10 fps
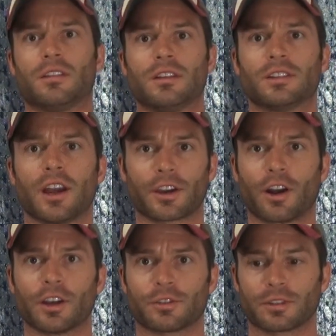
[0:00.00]
entire
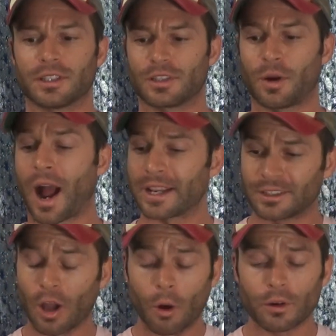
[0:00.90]
country. So I
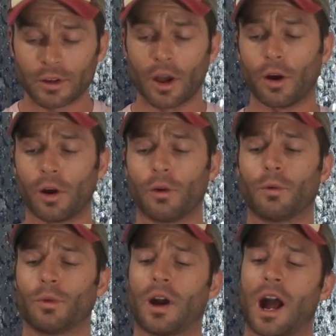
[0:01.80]
don't
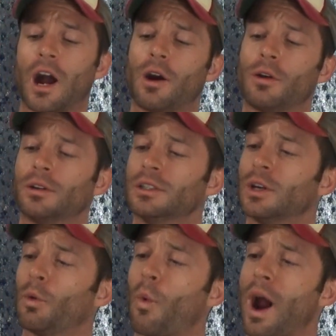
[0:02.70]
know how
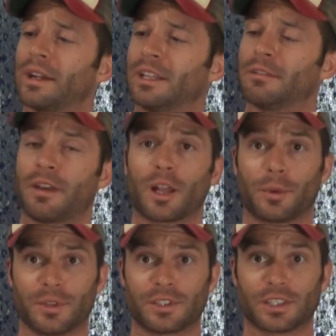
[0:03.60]
widely
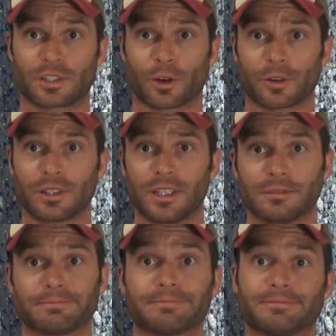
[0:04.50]
available this is currently.